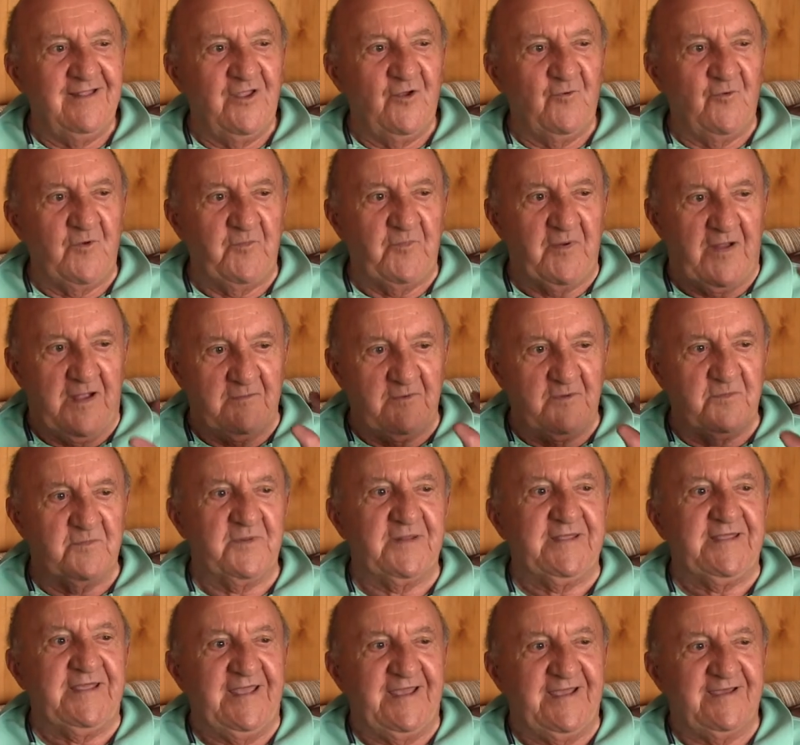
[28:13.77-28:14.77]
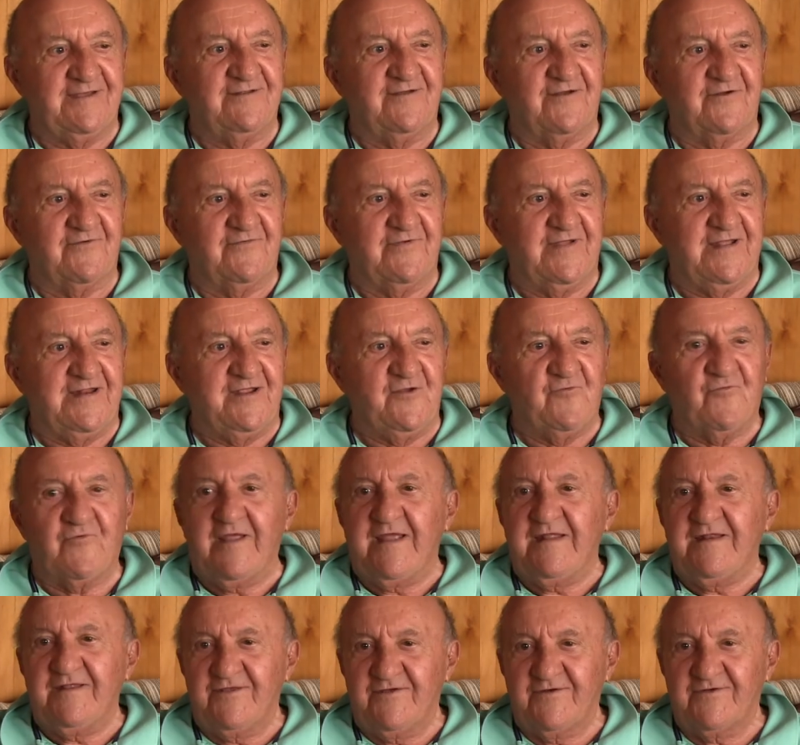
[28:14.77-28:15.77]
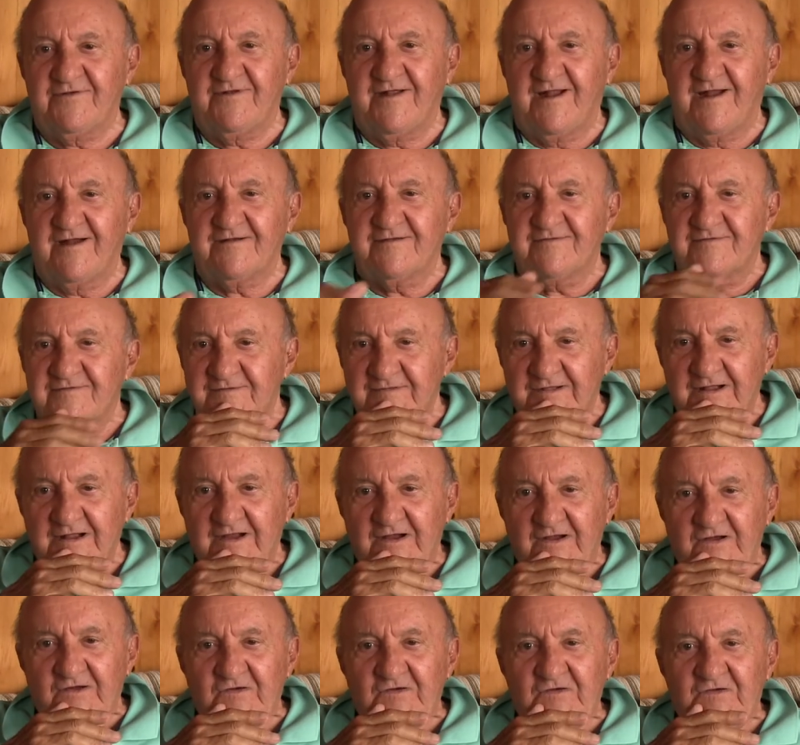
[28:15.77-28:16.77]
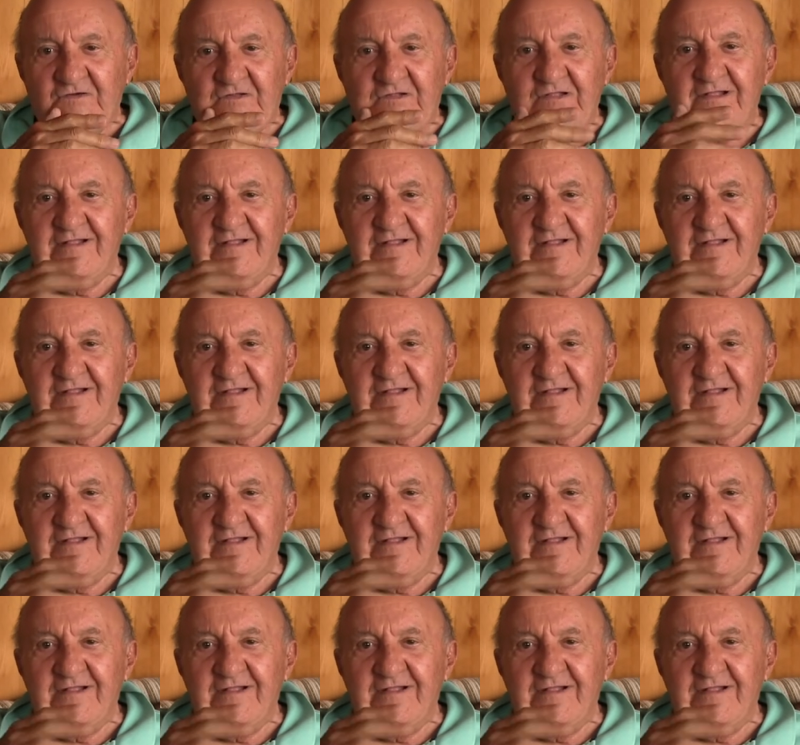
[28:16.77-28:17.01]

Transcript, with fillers: We probably had already radioed our, our